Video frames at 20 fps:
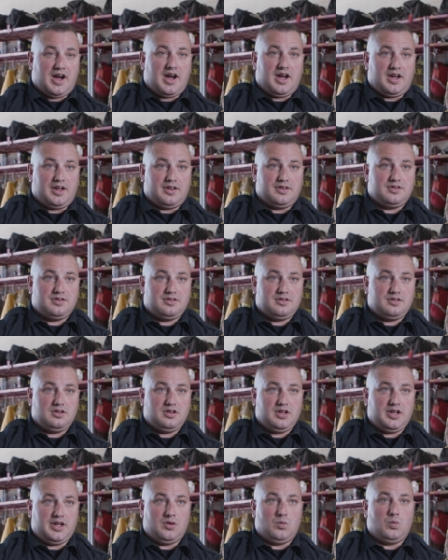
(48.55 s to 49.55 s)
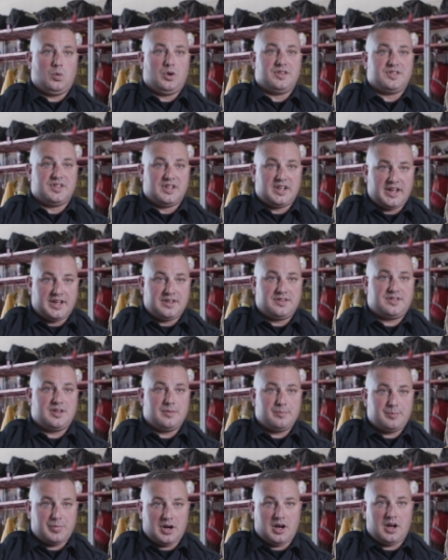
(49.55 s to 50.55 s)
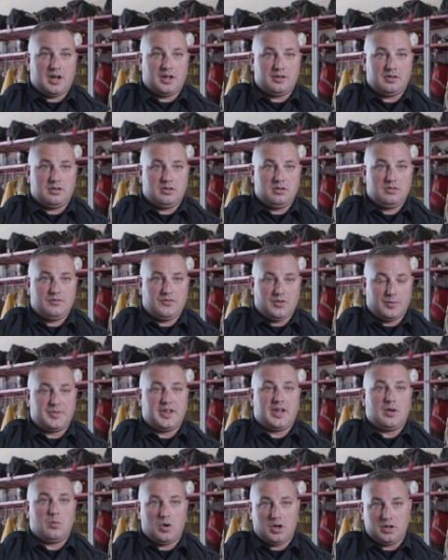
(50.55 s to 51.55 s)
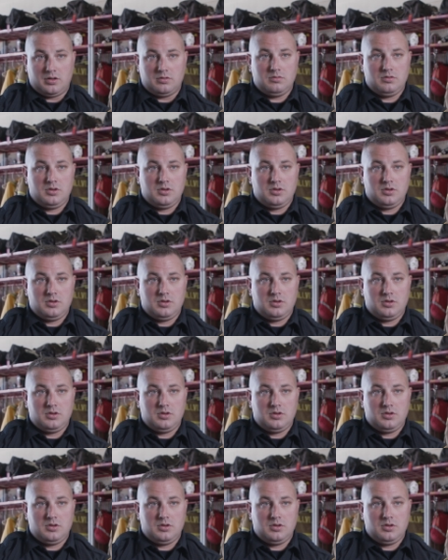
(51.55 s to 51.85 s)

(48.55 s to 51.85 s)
eyes, it was an instant bond from day one.